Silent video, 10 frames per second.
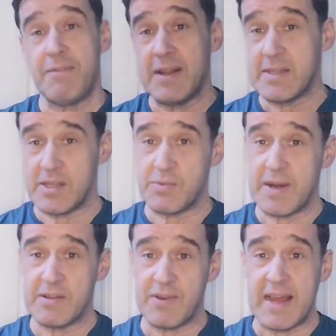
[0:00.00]
For instance,
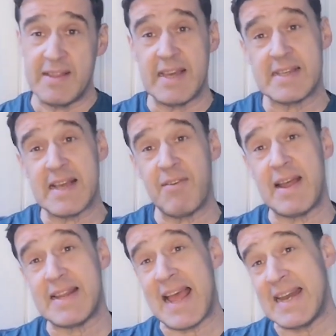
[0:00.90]
when I was writing this, I
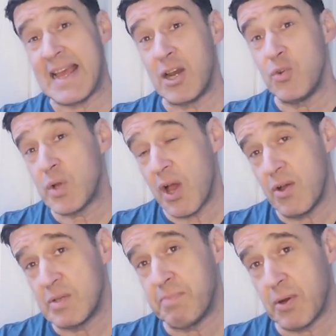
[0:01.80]
read Eni
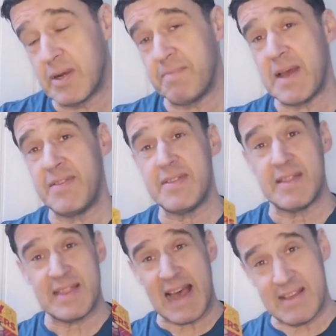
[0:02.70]
Aluko's book, and
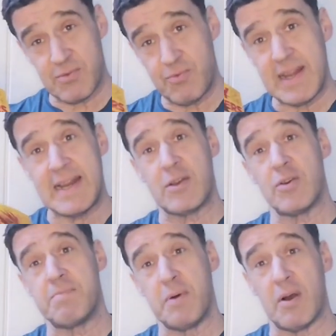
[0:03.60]
that is a really
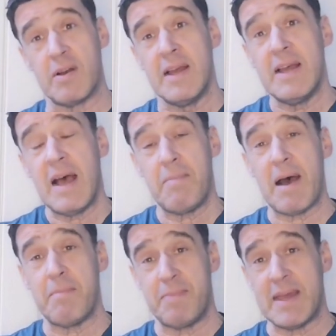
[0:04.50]
good book
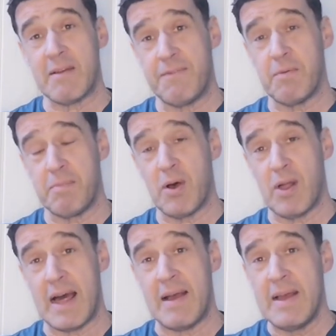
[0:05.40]
about being a
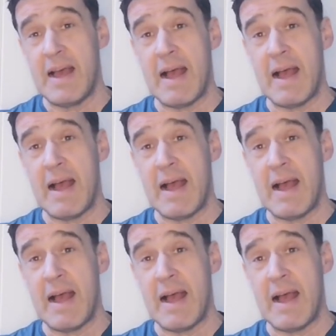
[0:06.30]
footballer,